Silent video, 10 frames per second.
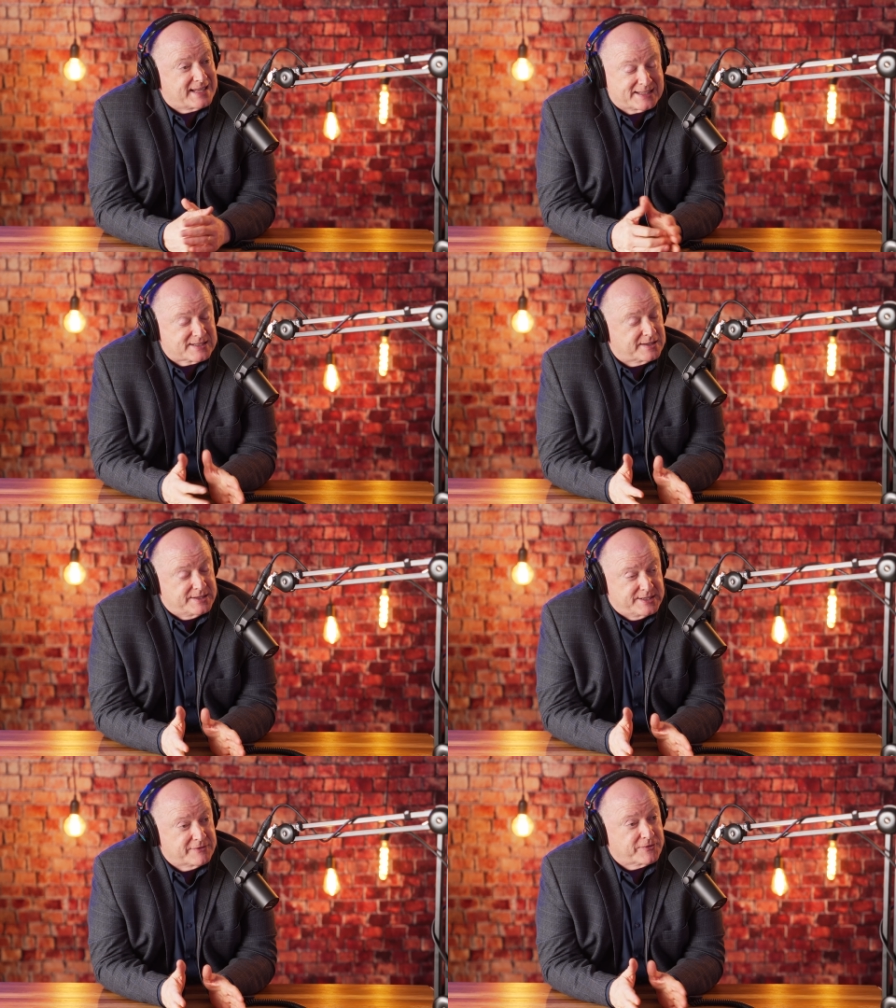That's a
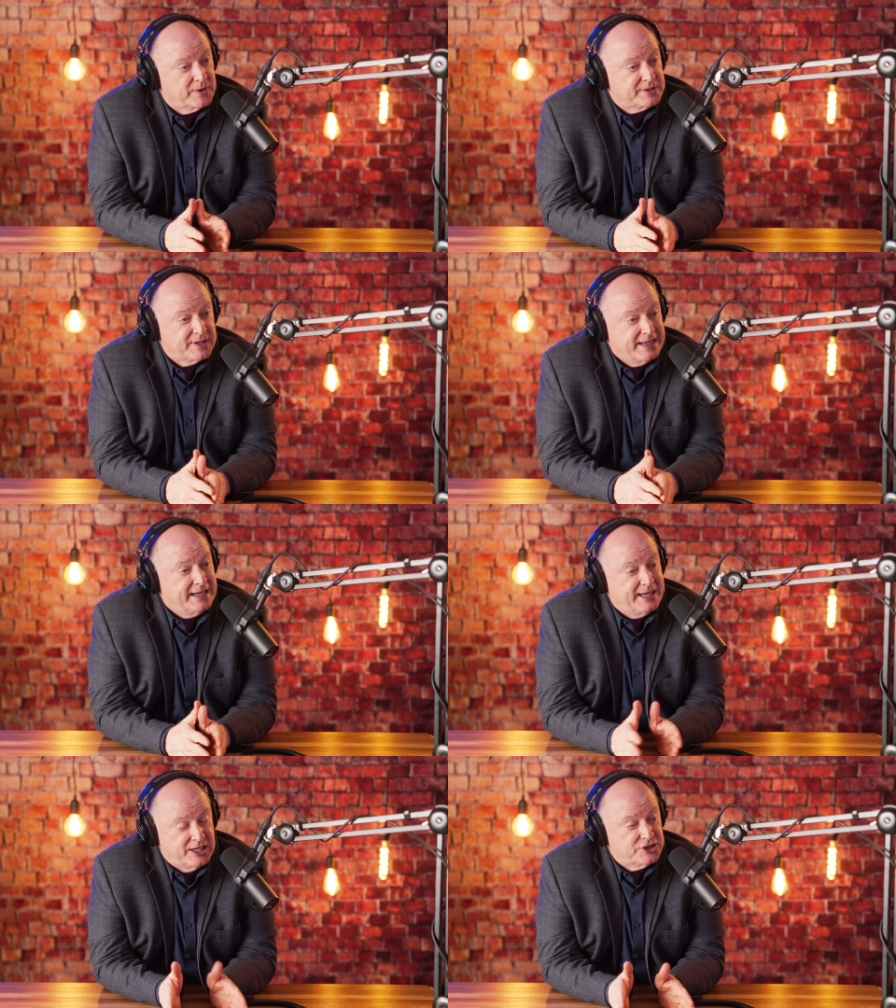different
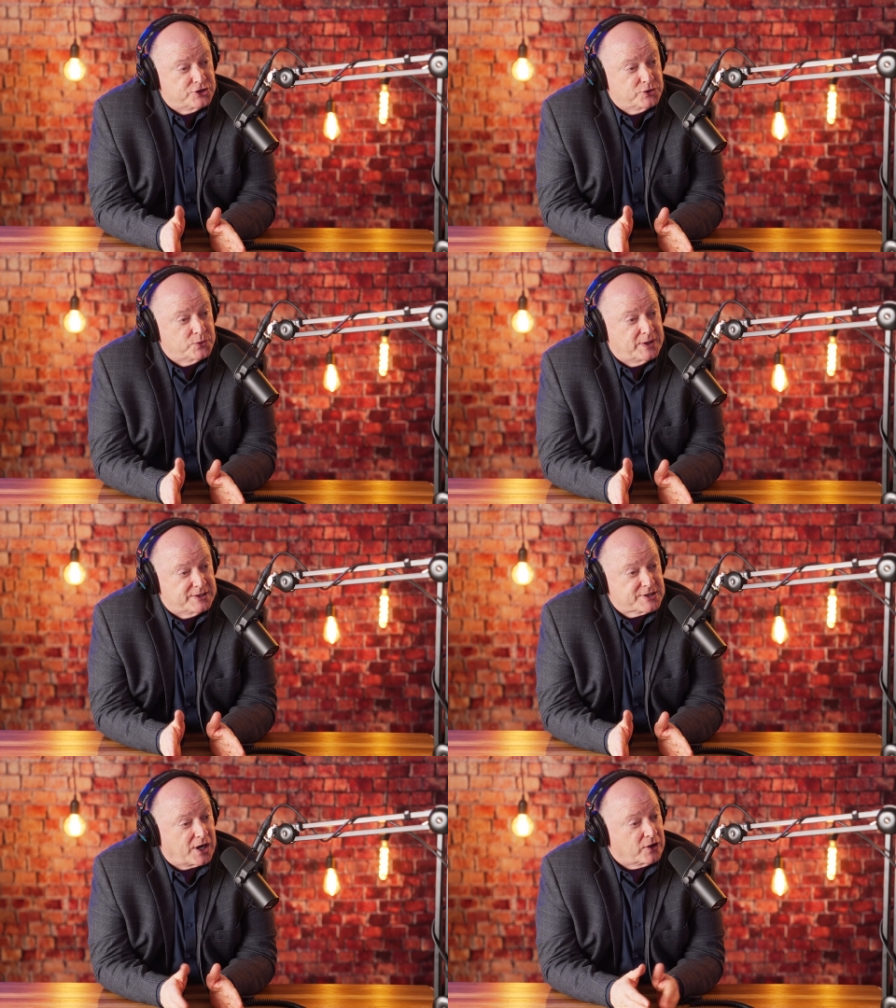issue
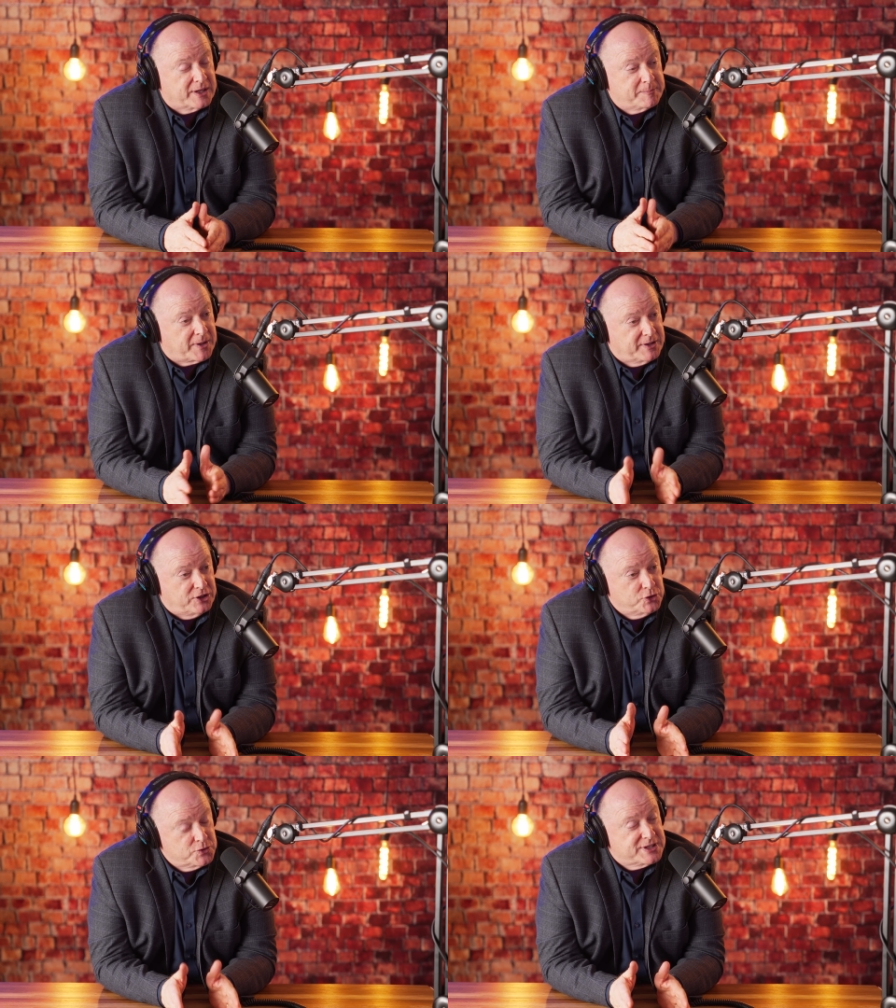entirely, but
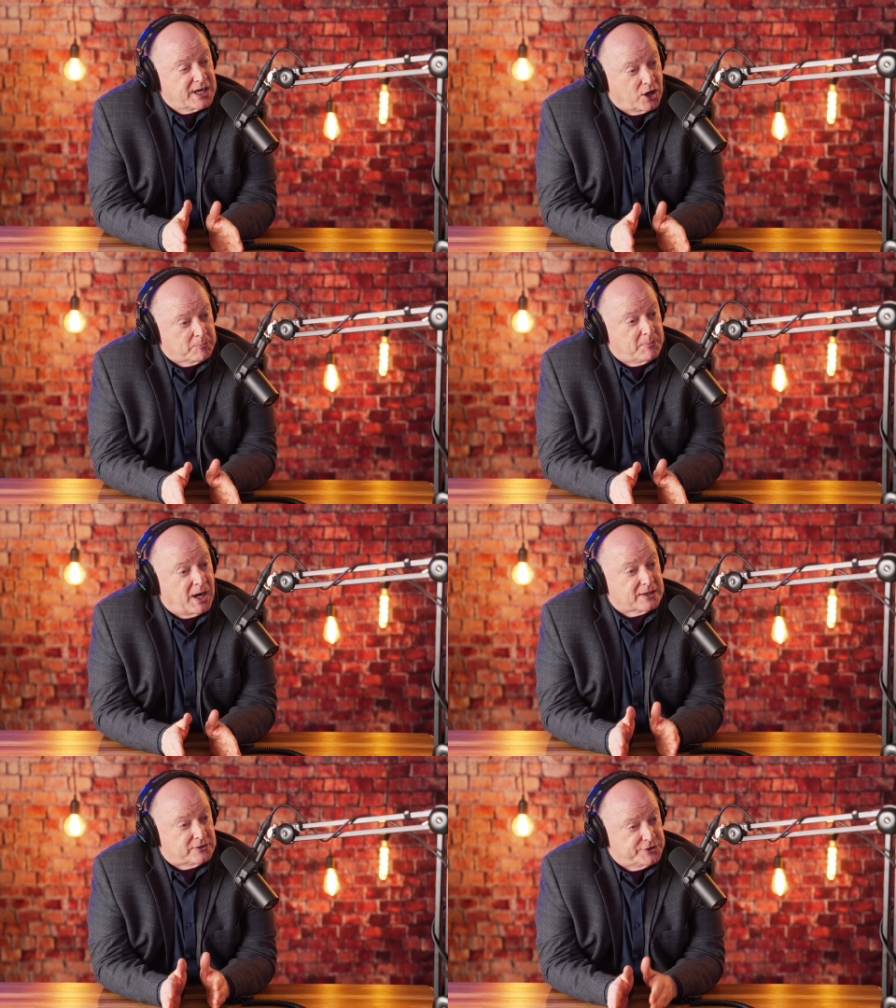using our
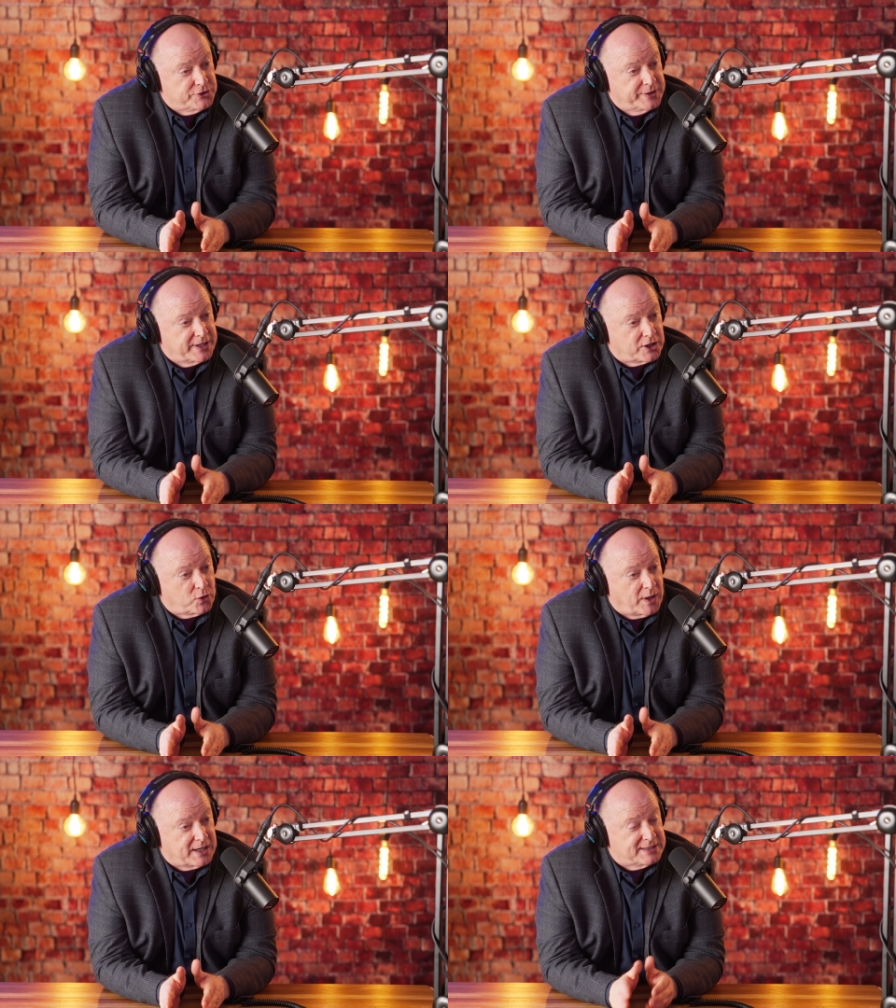model and doing it
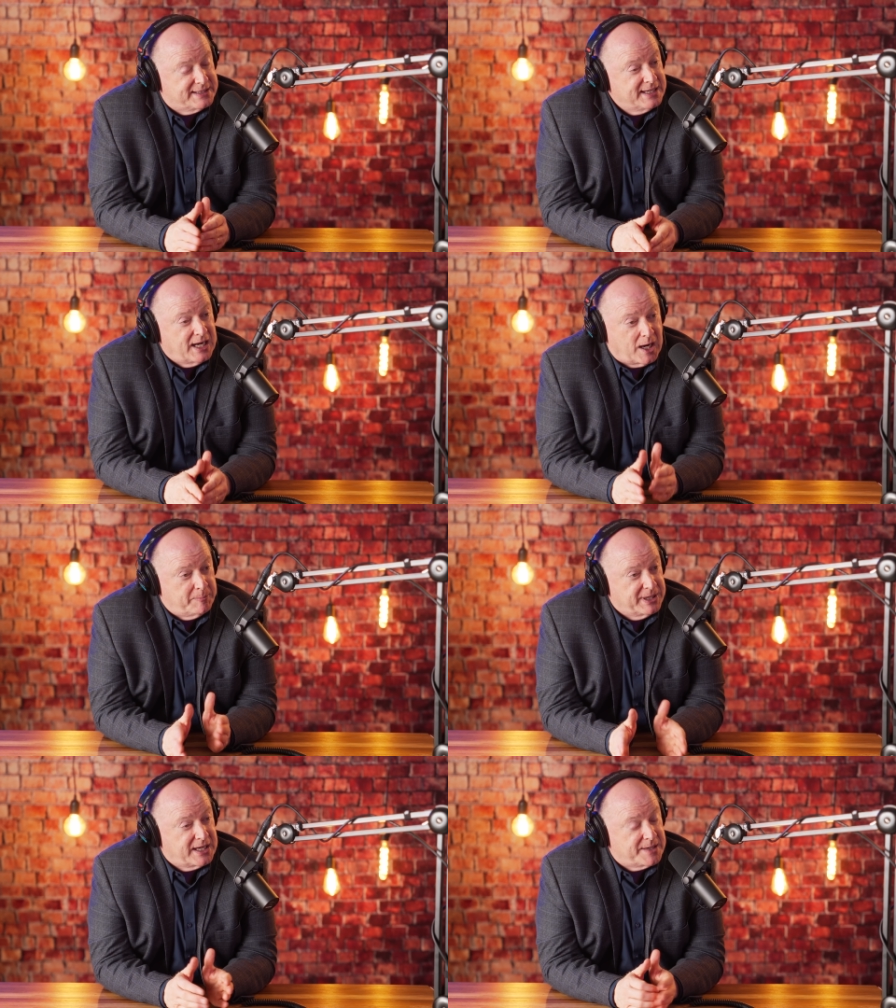correctly, a
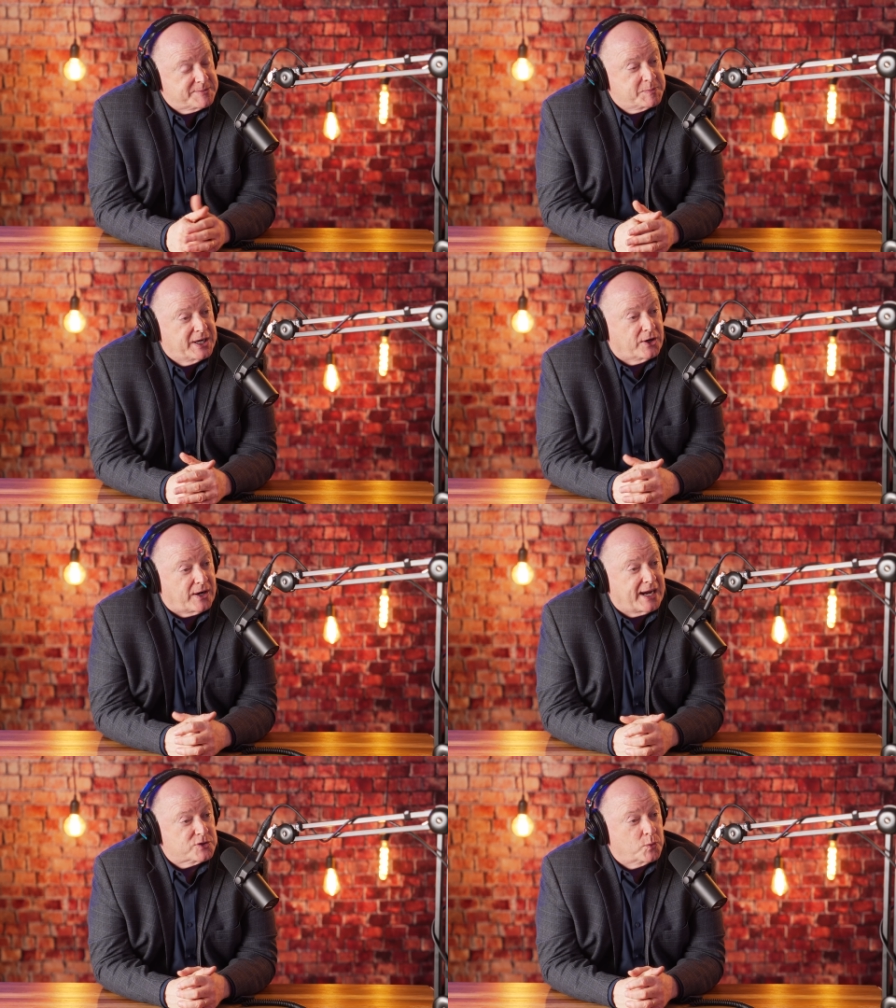big name speaker
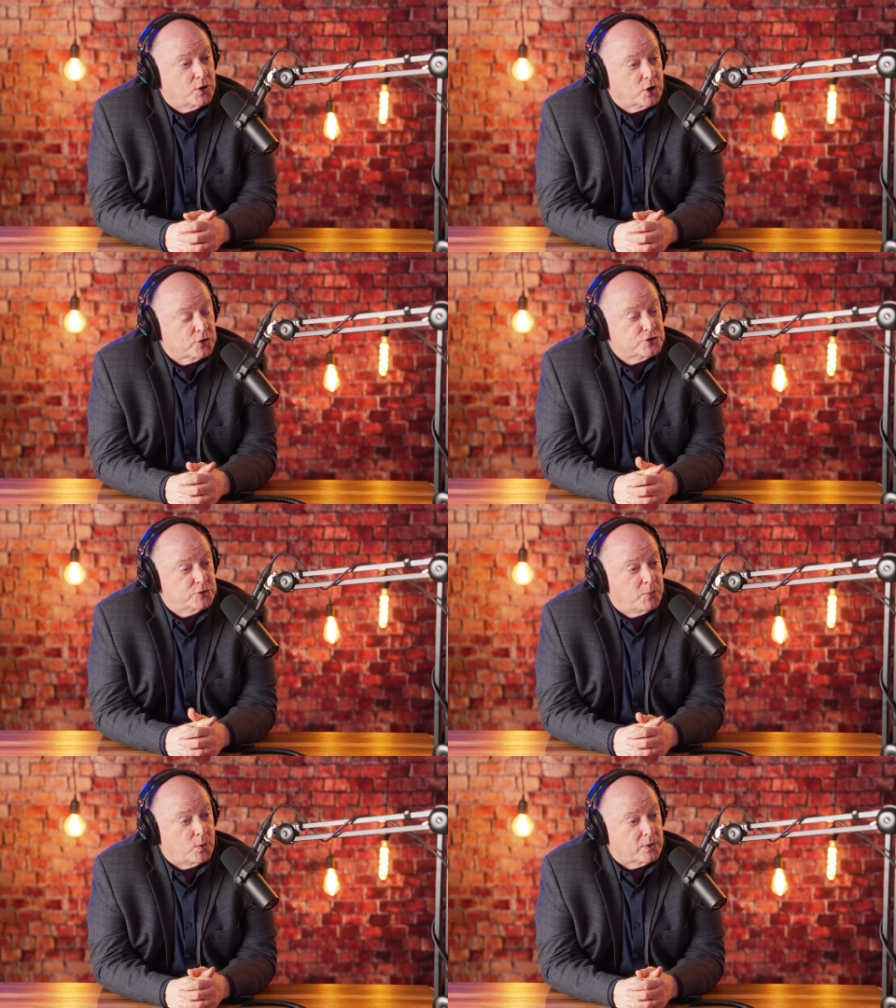actually will hurt you
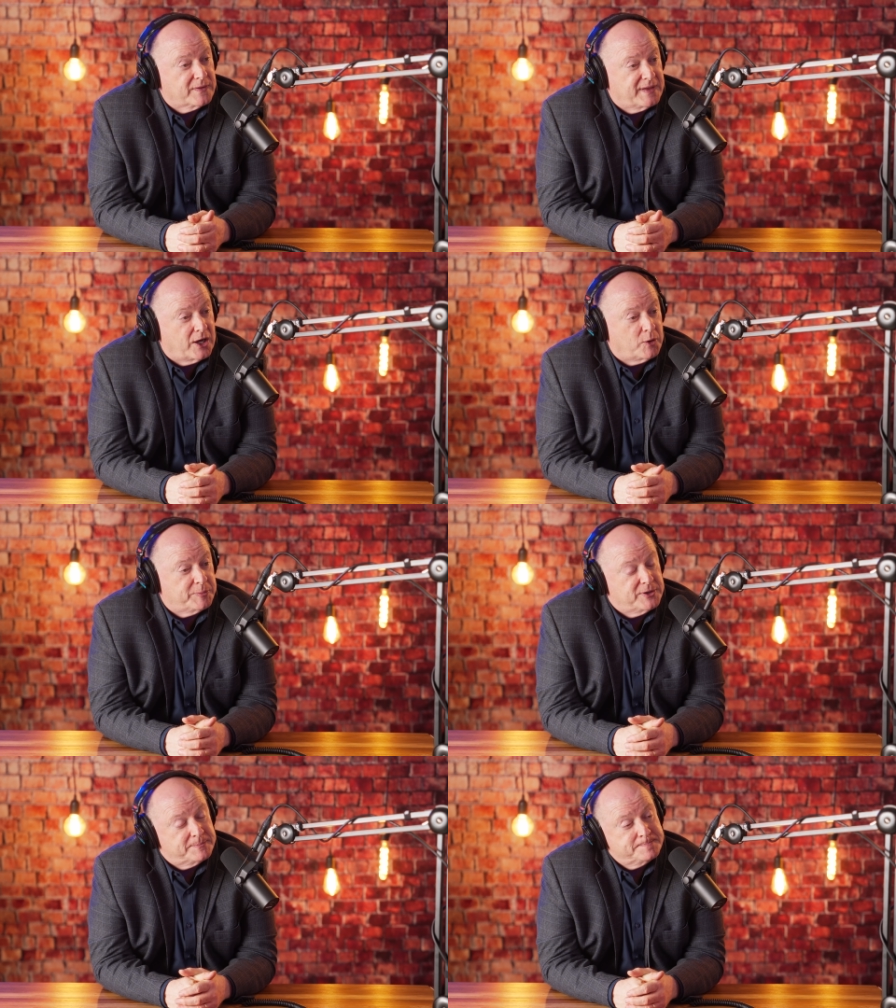more than help you.